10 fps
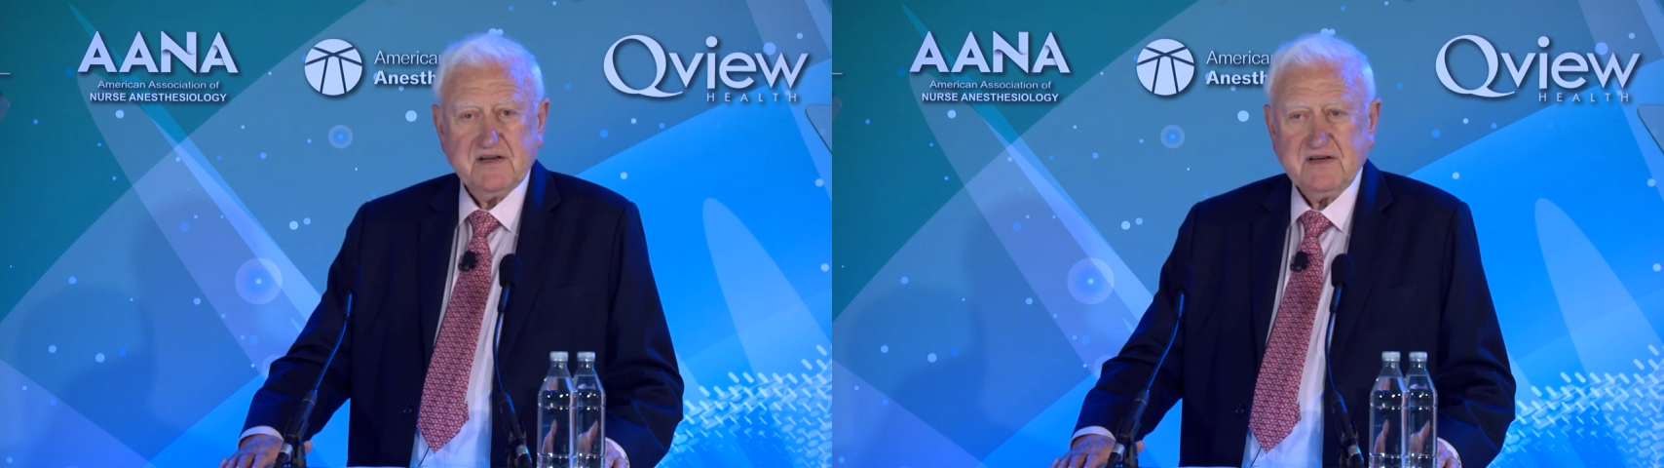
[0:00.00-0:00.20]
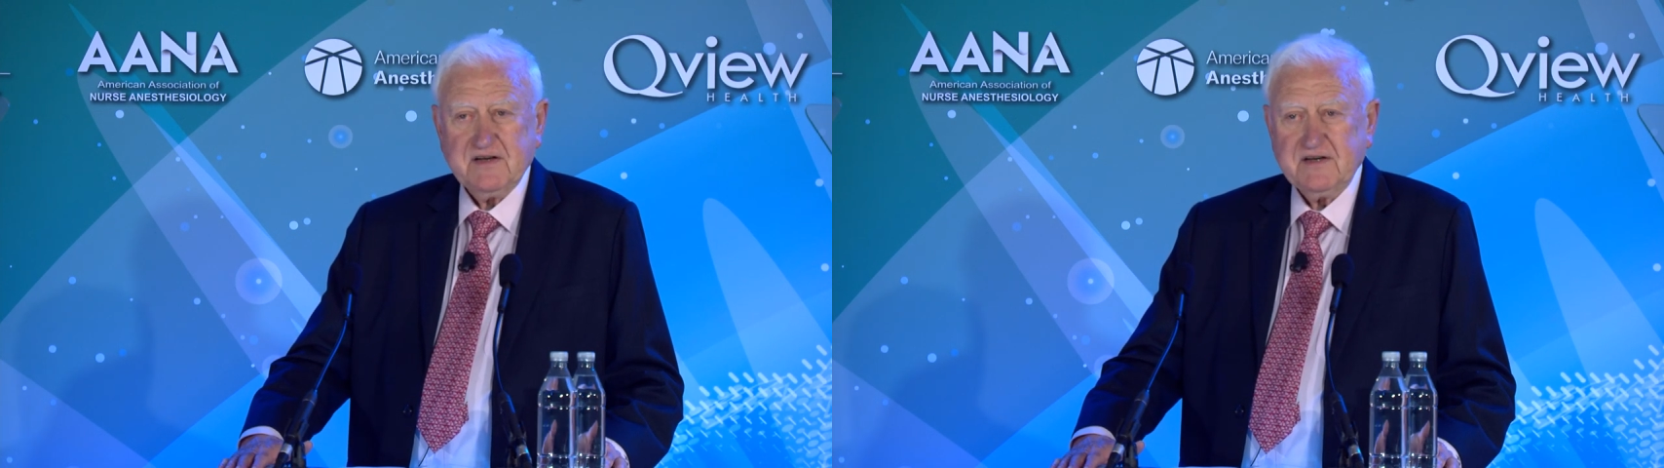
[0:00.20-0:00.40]

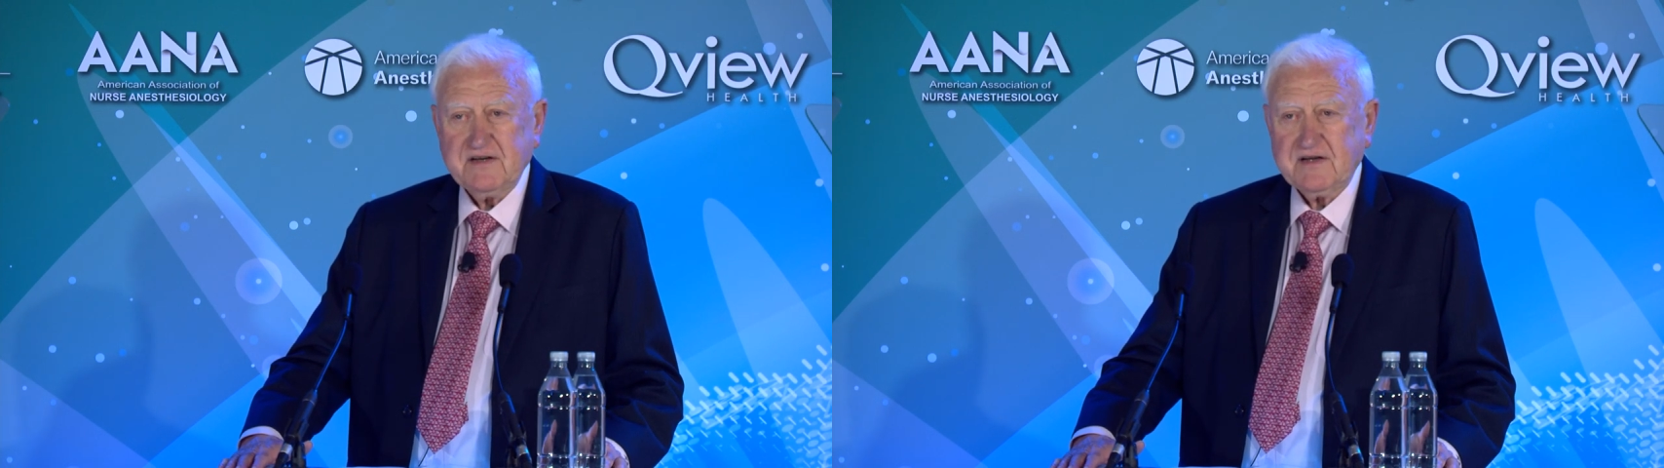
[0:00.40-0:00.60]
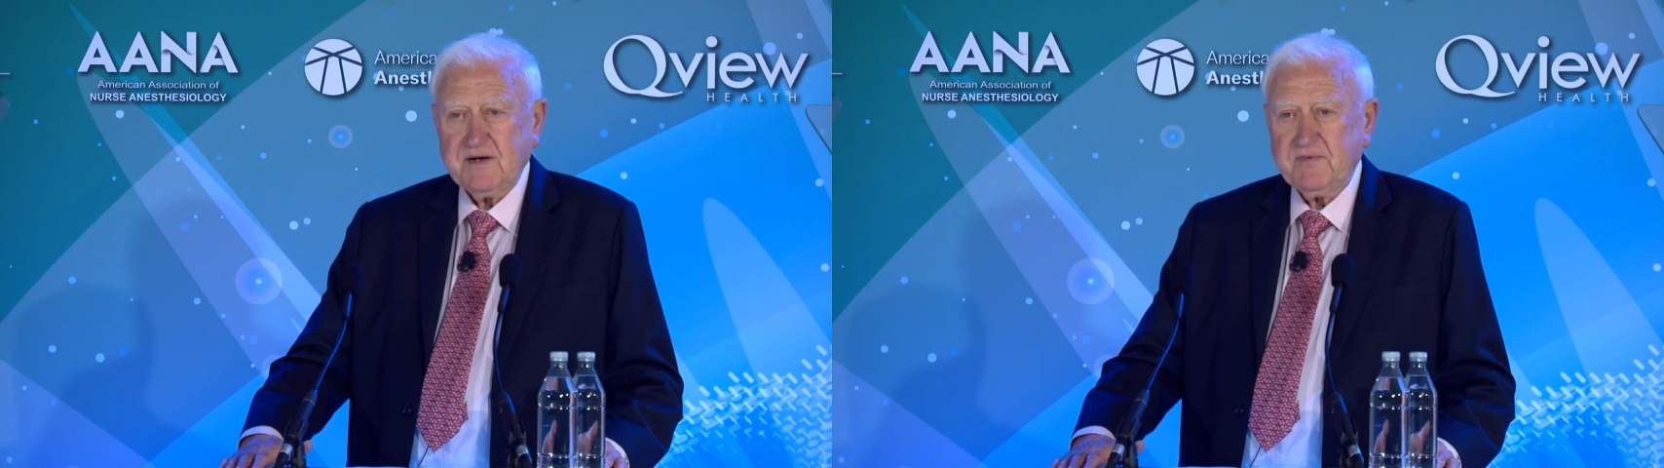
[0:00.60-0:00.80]
uh,
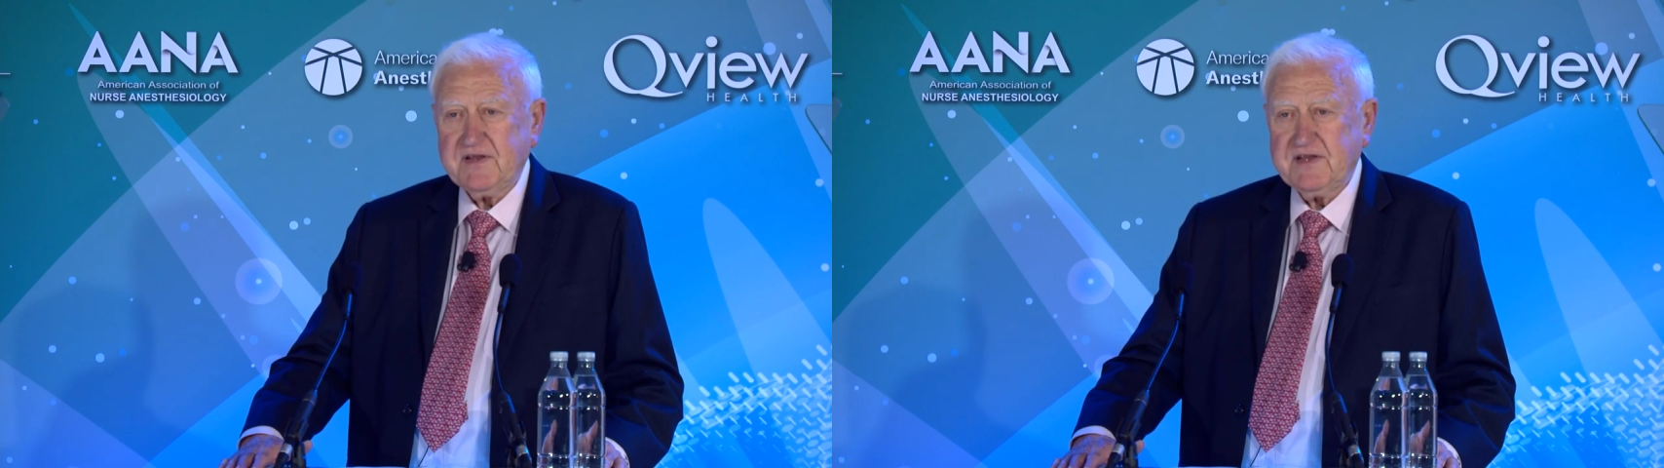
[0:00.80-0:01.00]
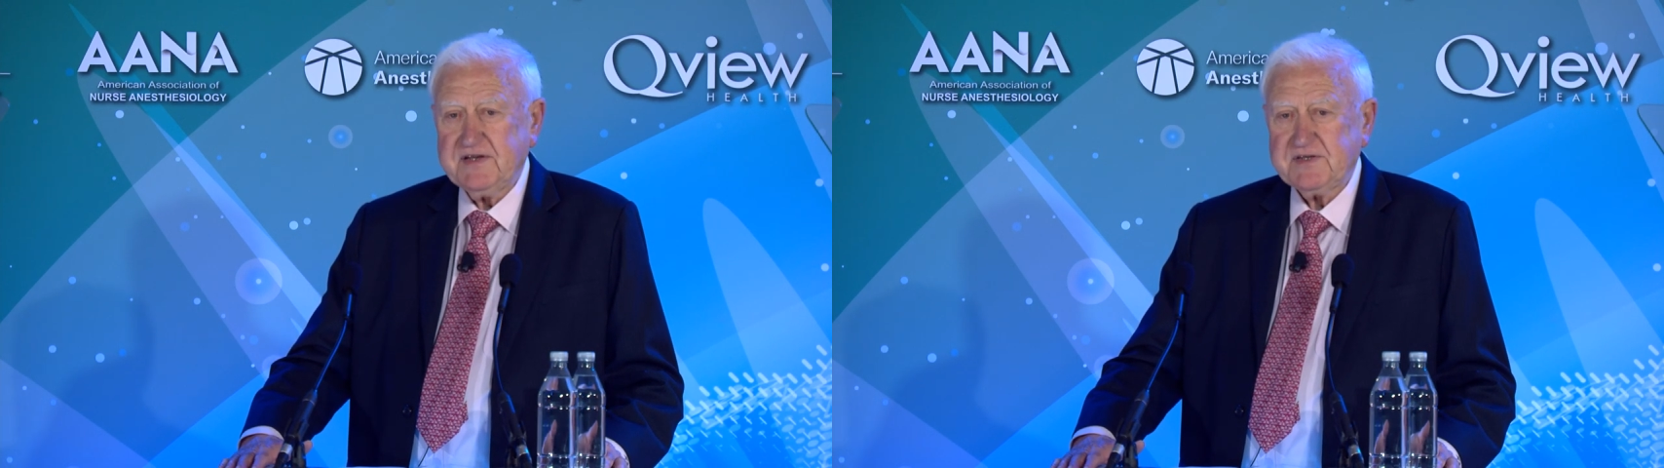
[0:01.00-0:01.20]
couple
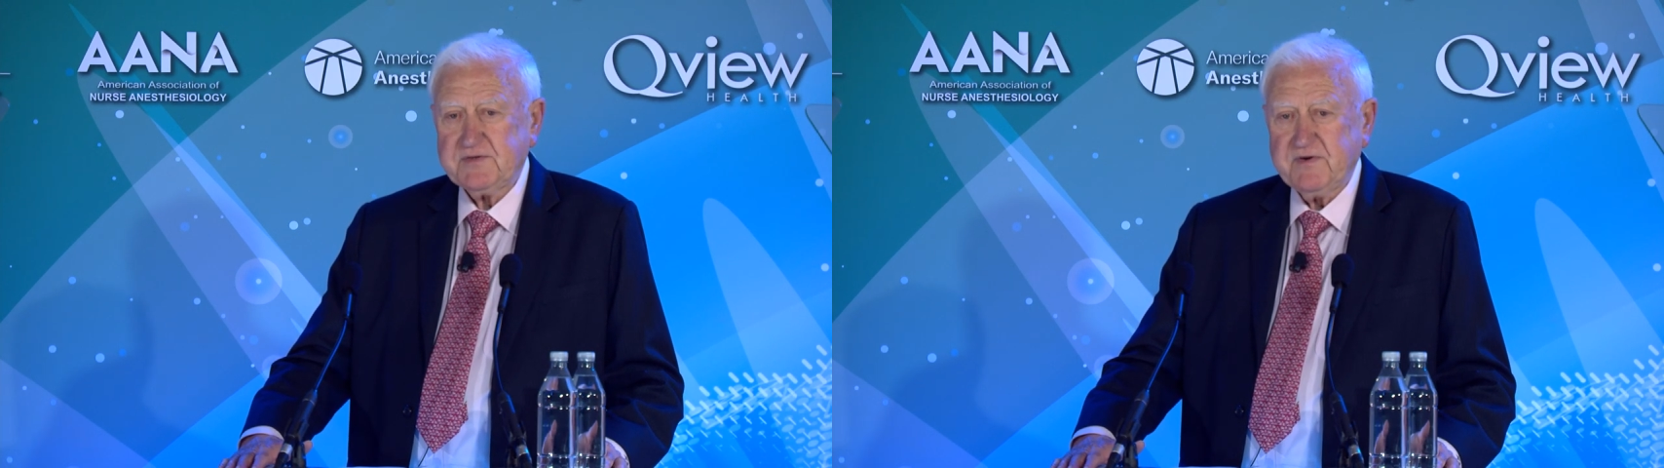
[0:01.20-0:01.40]
of years.